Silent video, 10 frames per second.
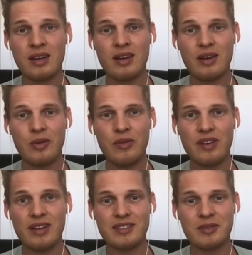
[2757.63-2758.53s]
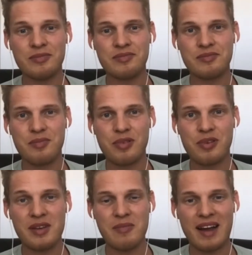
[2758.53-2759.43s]
We've done some pretty
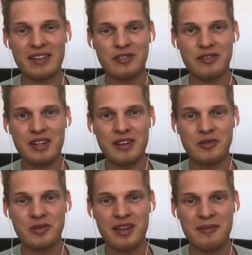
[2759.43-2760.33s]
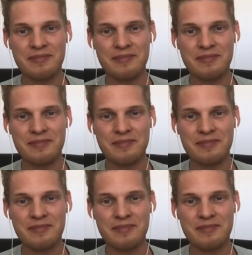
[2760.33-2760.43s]
impactful videos with them.